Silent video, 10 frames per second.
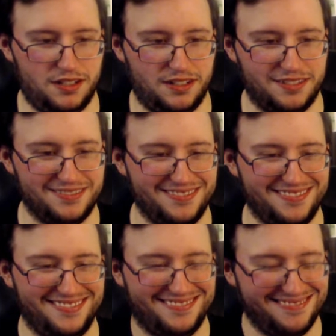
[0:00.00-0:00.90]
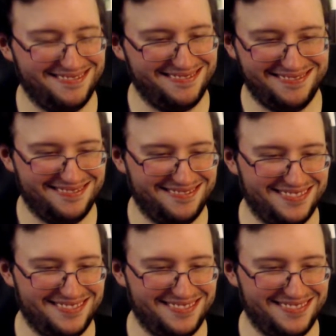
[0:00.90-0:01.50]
He probably doesn't even know how to use that